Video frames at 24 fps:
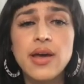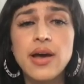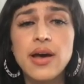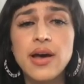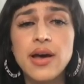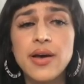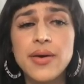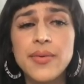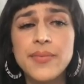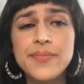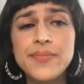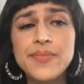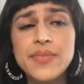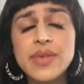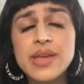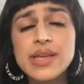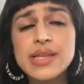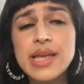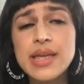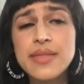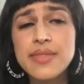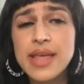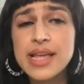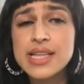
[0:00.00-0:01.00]
Um,
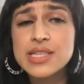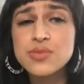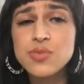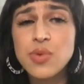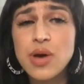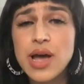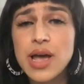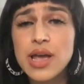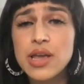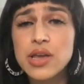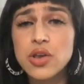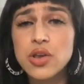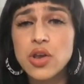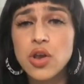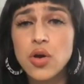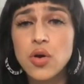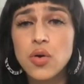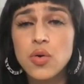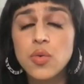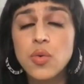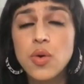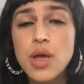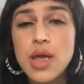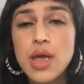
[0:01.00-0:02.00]
and that's why, you
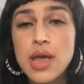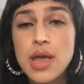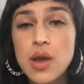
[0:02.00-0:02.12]
know,